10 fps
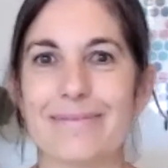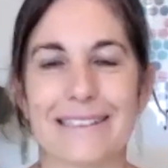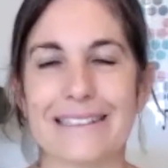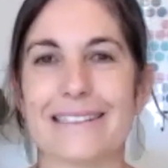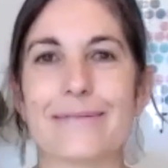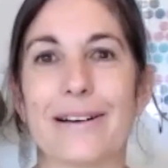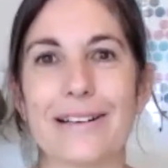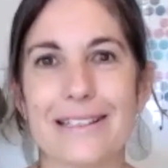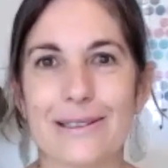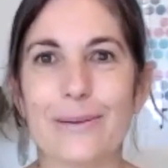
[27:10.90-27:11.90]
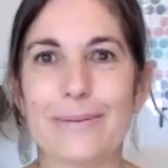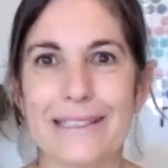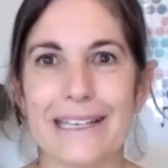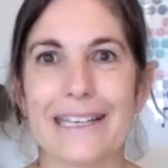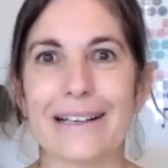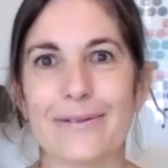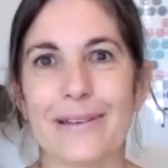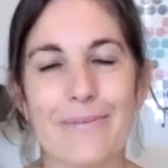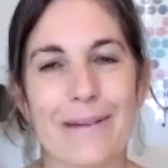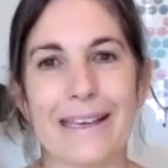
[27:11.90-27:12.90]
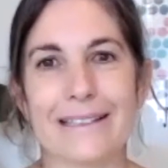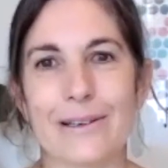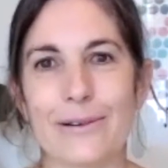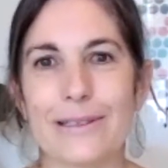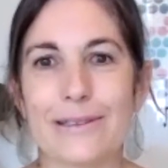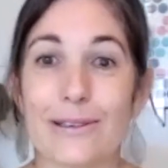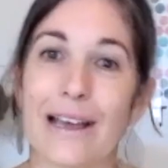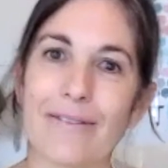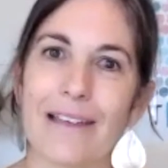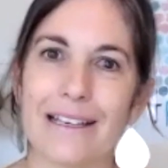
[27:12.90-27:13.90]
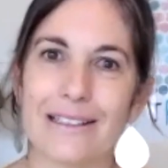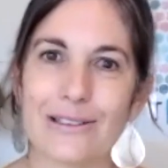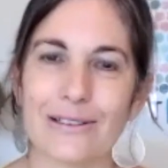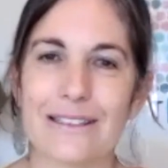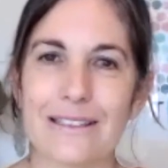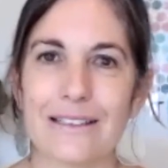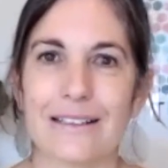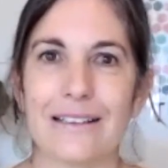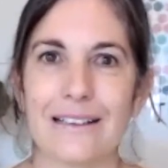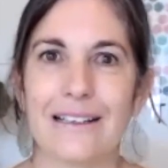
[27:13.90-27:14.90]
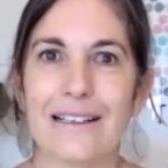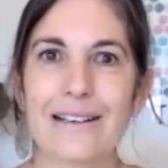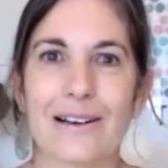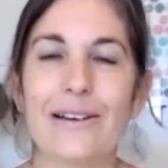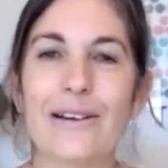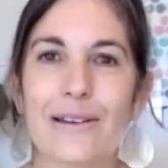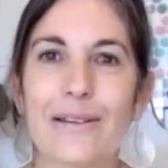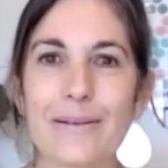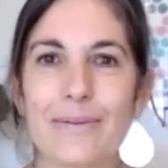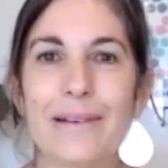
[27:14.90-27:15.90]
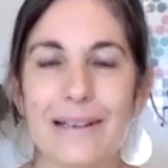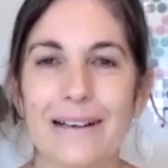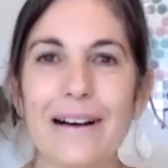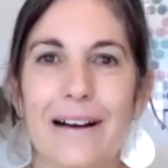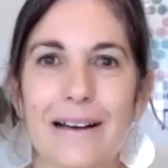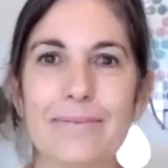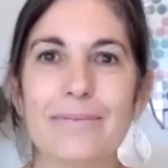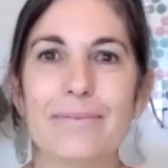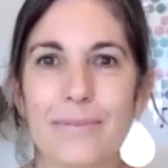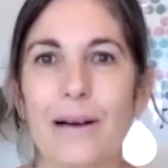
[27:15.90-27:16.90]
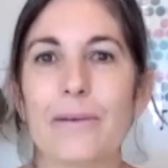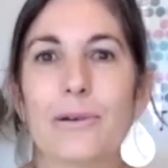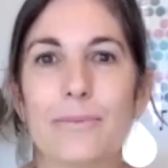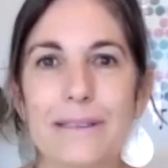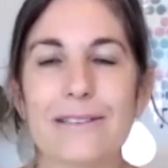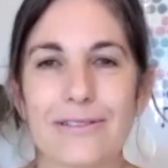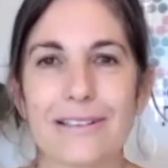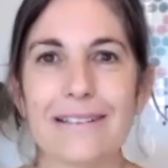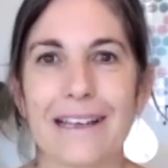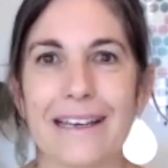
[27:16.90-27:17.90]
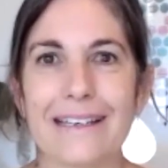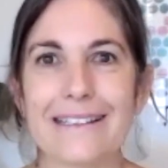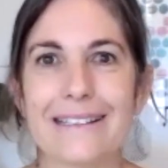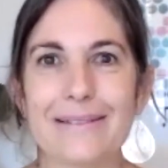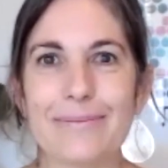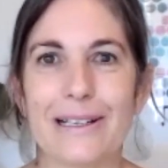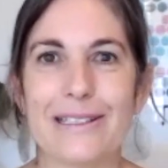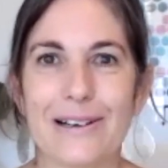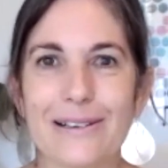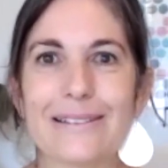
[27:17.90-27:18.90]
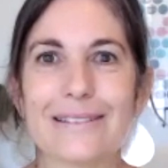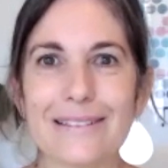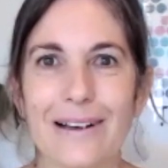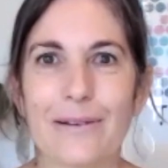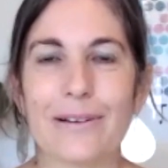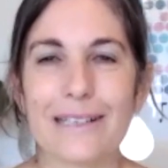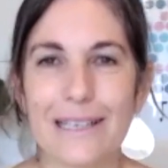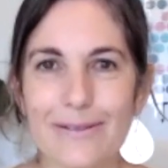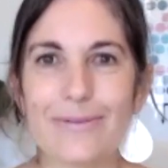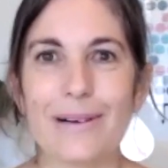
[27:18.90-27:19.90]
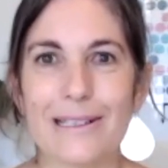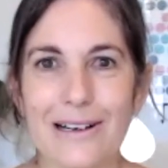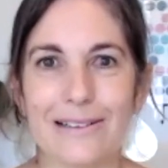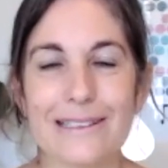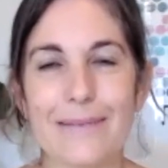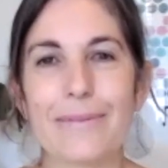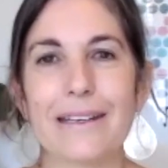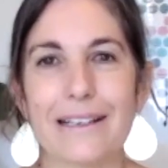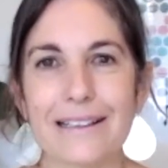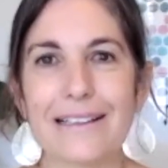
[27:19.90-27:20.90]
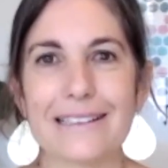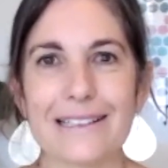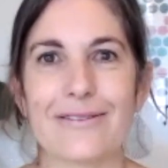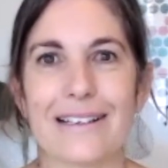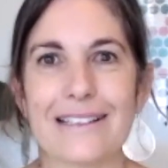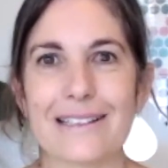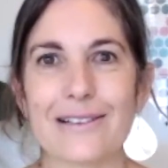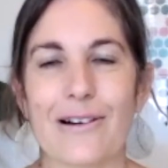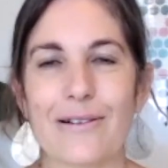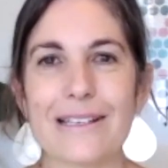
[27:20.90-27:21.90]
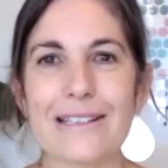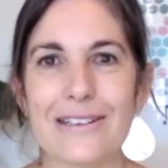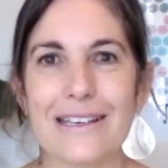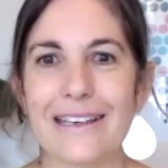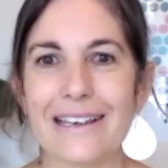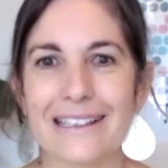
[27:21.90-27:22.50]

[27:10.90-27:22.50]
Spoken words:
is where it stops here with me. That's so right. We do have that choice to go, no, I will be different, and I want to give my child something a little different to grow into here.